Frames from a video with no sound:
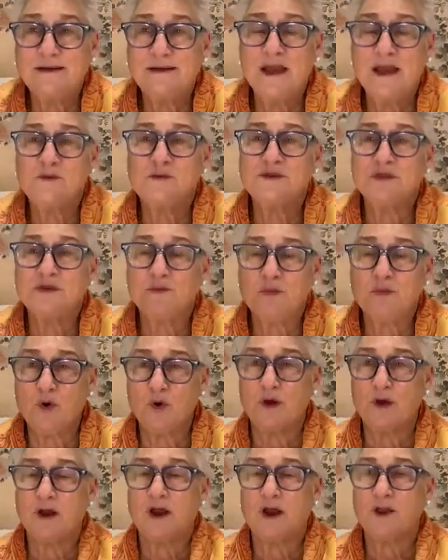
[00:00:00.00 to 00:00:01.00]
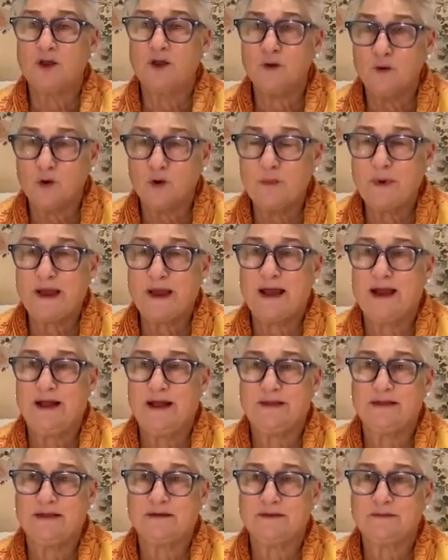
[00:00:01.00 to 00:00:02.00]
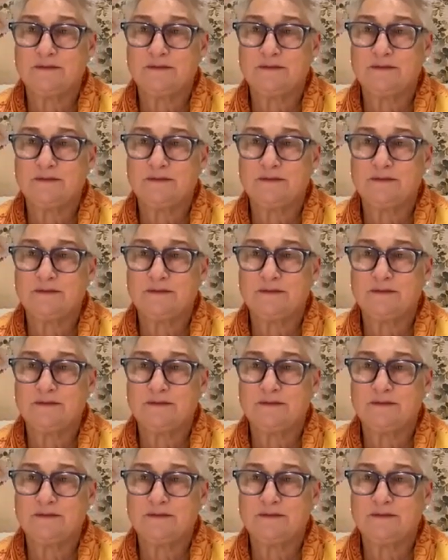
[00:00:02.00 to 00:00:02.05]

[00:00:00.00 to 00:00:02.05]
It was important on your path.